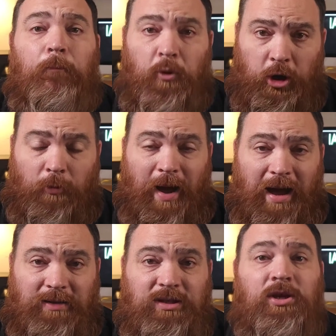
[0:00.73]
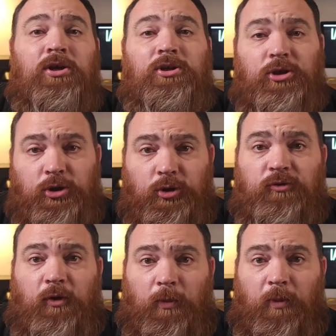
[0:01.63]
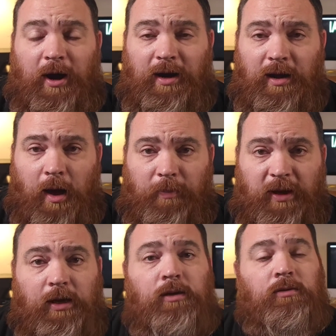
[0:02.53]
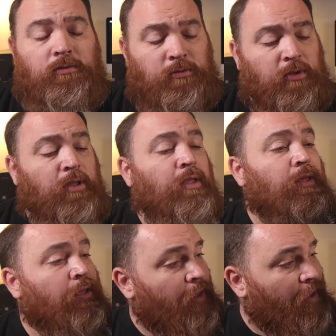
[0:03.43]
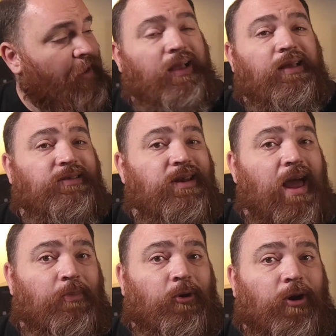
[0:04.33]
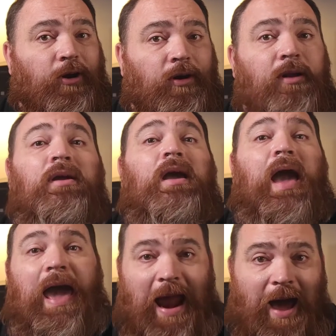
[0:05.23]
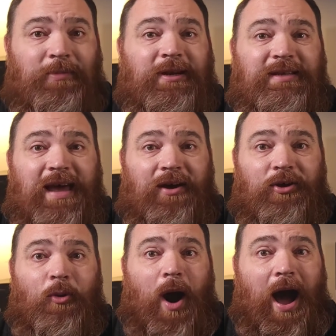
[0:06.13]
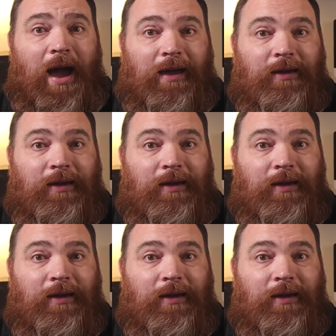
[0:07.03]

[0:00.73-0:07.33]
breeder box to use for a pregnant guppy is a net breeder, and I'm going to tell you why.